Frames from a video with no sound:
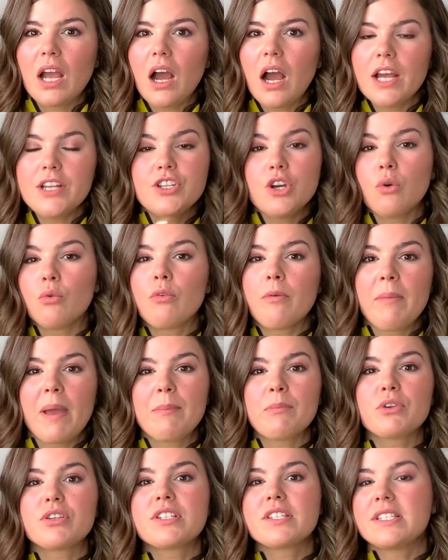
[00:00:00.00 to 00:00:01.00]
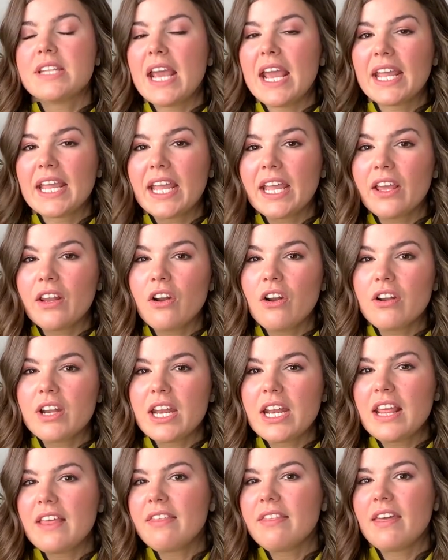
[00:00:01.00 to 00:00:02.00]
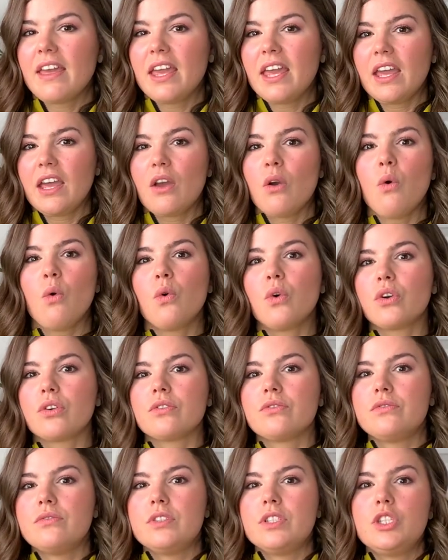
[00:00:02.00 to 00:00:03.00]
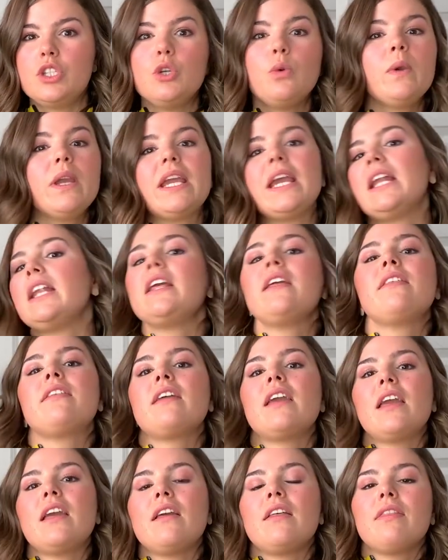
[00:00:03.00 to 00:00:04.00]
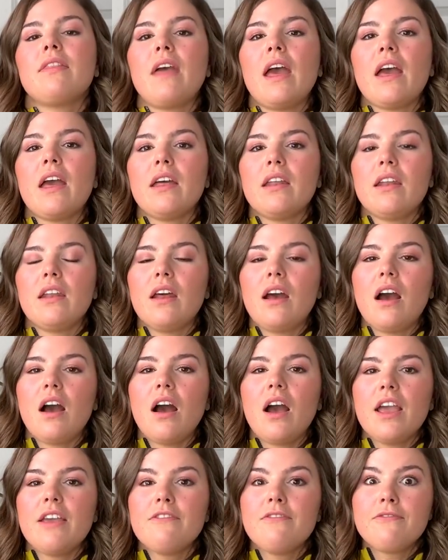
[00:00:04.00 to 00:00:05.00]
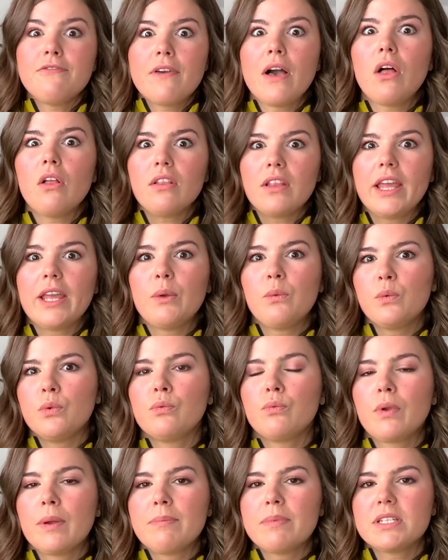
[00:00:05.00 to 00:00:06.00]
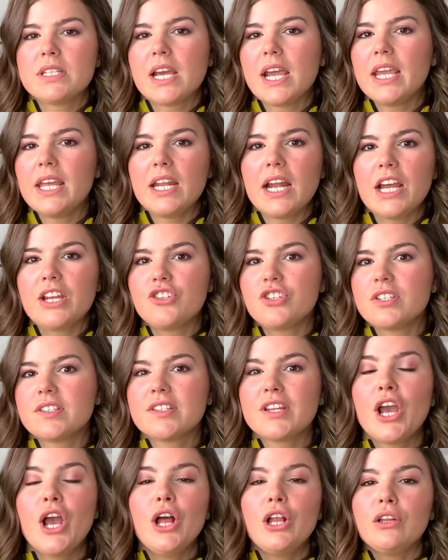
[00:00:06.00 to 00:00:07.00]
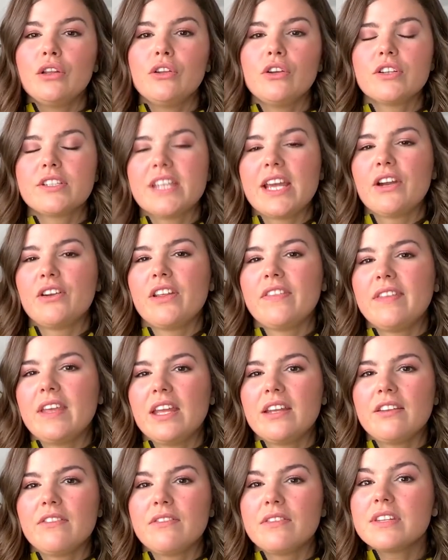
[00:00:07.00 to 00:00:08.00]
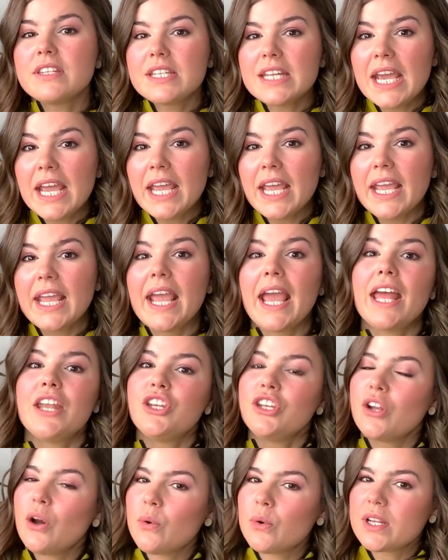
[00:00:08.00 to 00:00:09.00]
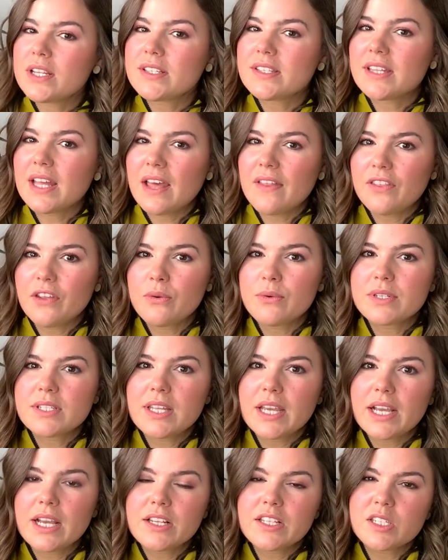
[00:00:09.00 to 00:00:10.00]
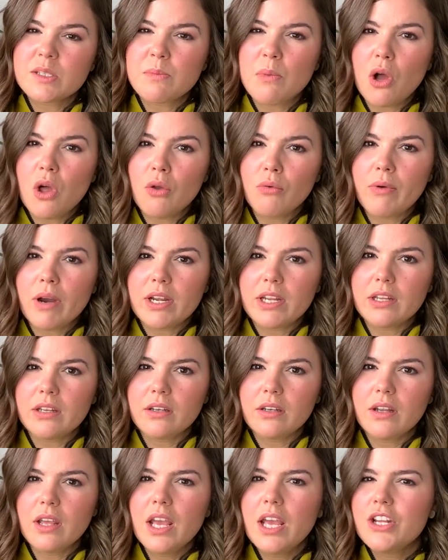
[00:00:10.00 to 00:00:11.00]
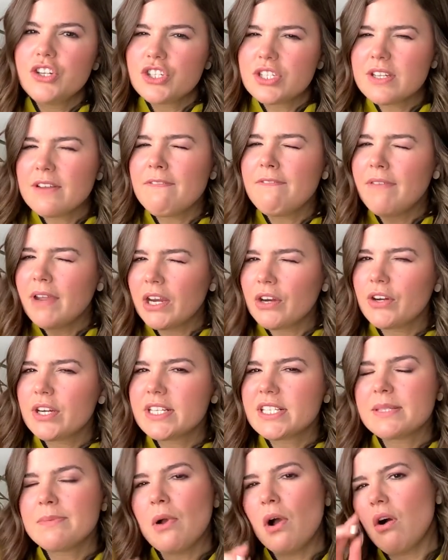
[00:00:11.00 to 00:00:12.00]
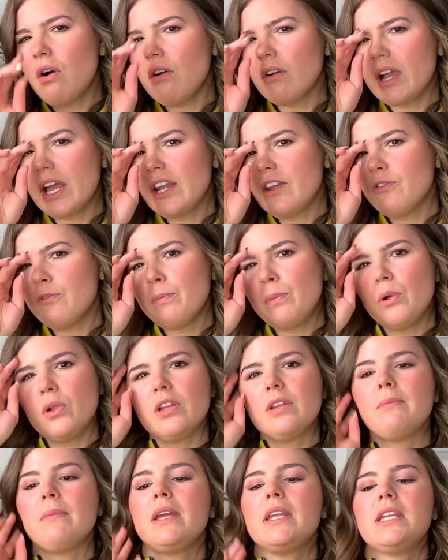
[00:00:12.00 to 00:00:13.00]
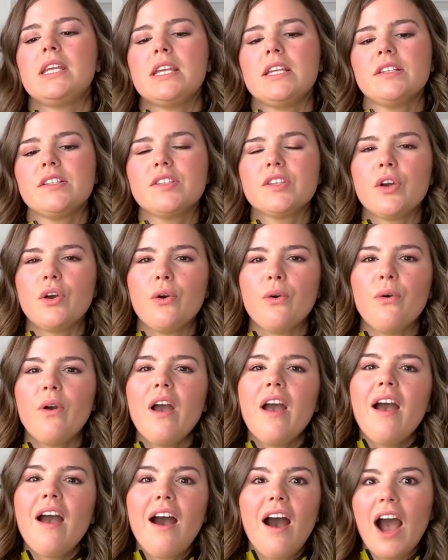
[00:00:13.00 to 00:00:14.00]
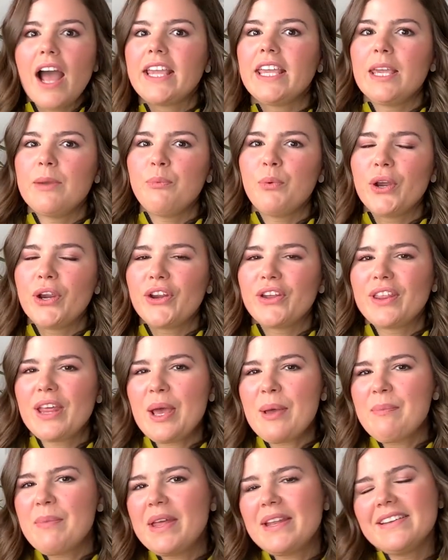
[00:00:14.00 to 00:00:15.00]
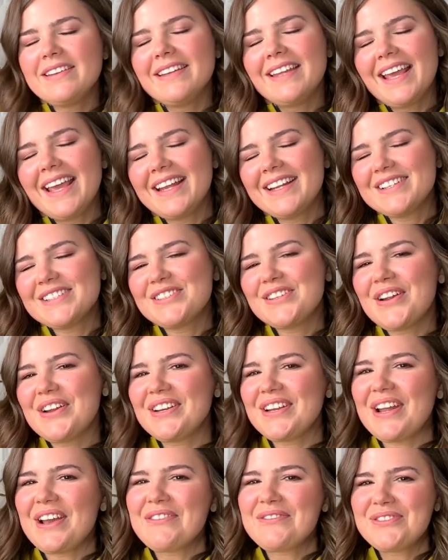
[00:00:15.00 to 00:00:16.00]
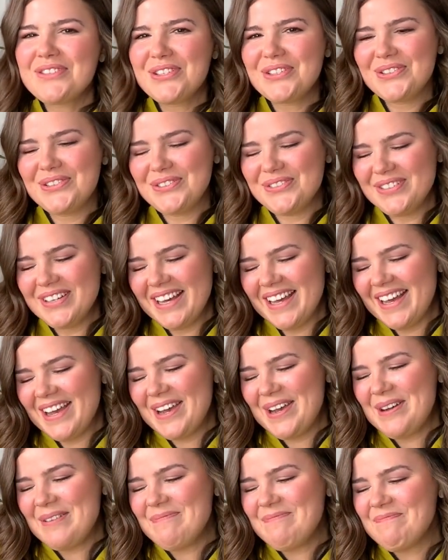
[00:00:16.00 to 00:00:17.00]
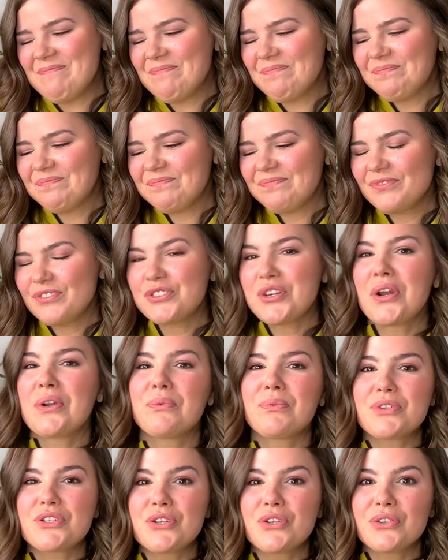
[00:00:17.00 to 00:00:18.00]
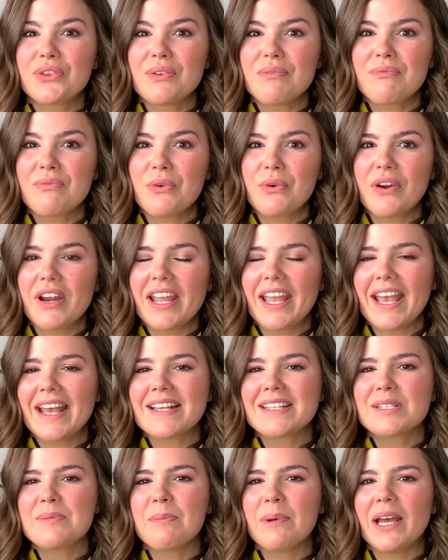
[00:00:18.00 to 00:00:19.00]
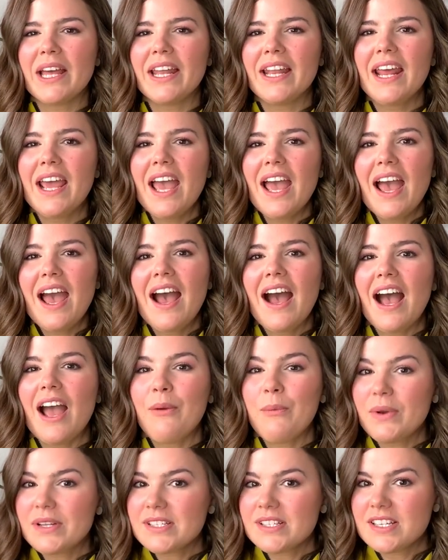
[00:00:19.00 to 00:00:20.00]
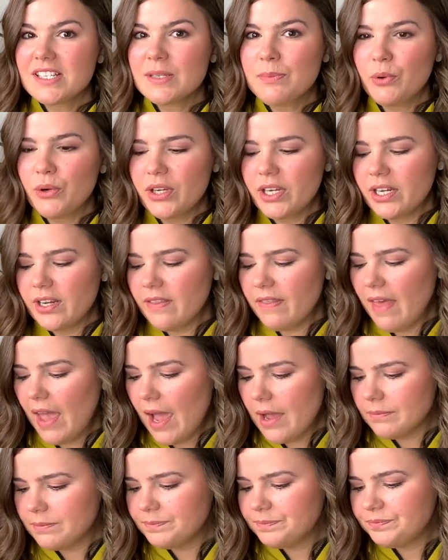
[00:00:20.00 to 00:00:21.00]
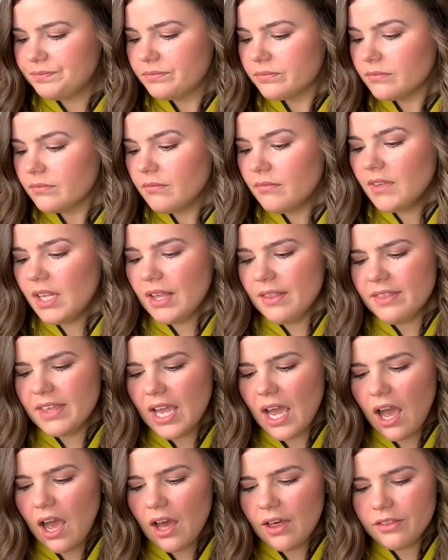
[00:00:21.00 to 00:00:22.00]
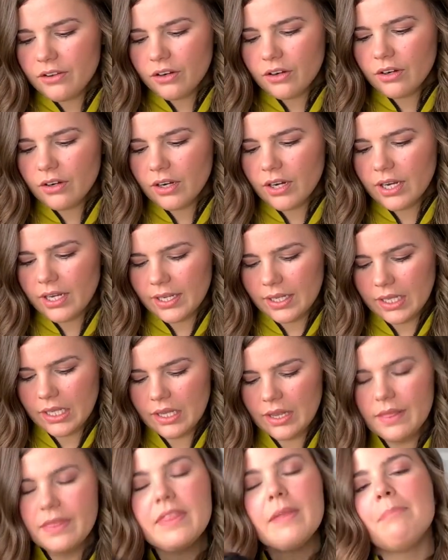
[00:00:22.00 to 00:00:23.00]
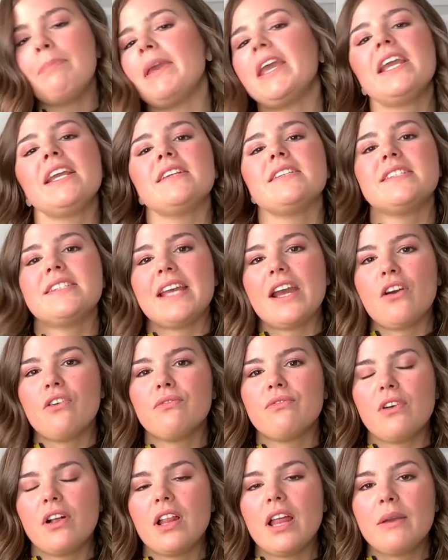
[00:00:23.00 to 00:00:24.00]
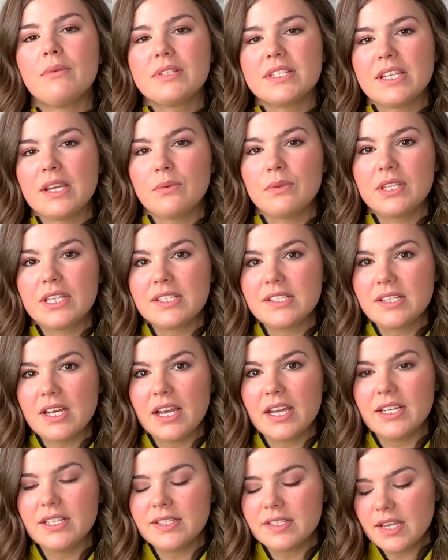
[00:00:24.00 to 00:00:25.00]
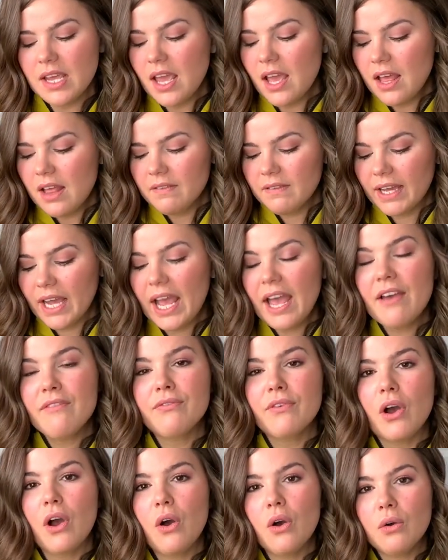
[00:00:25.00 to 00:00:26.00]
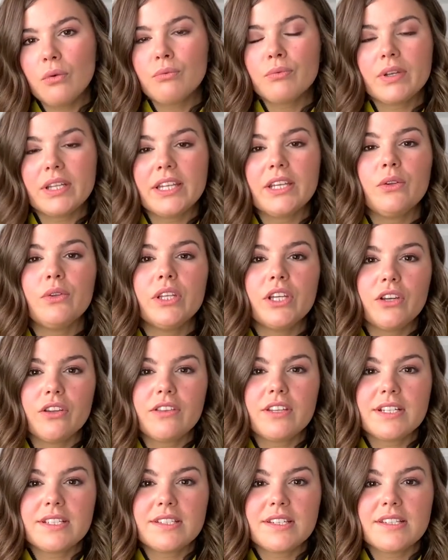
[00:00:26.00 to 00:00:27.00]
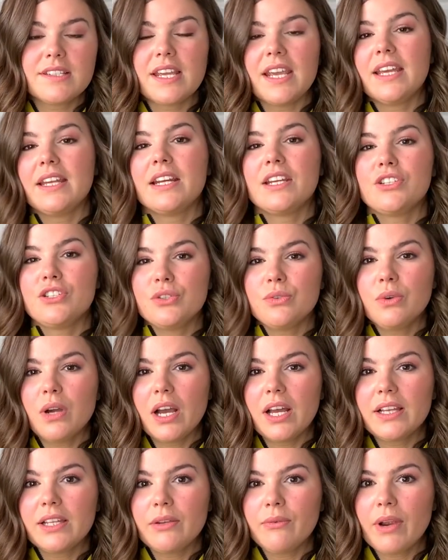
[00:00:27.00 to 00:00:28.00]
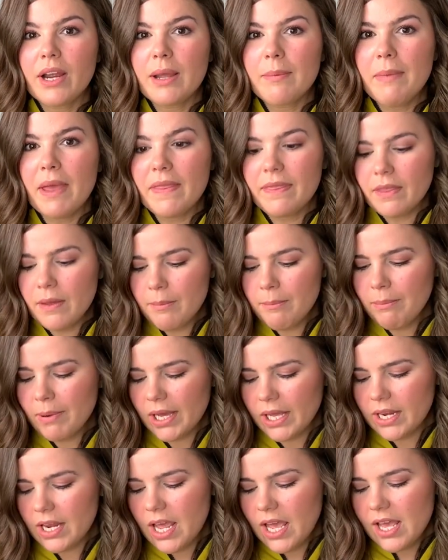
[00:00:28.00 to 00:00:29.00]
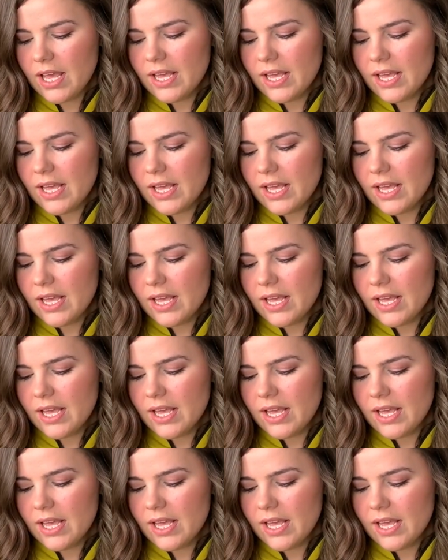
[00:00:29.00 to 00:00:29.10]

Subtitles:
I don't remember snagging it on anything or doing anything that I felt like would rip a tight. I just looked down at the end of the day and noticed that there was like a small run and just a very small kind of pull in my knee. So I keep wearing them, and it's not enough to try to return them for, I guess, but I was disappointed in that. The biggest downfall I would say with these tights, like I have really only good things to say and I do highly recommend them, but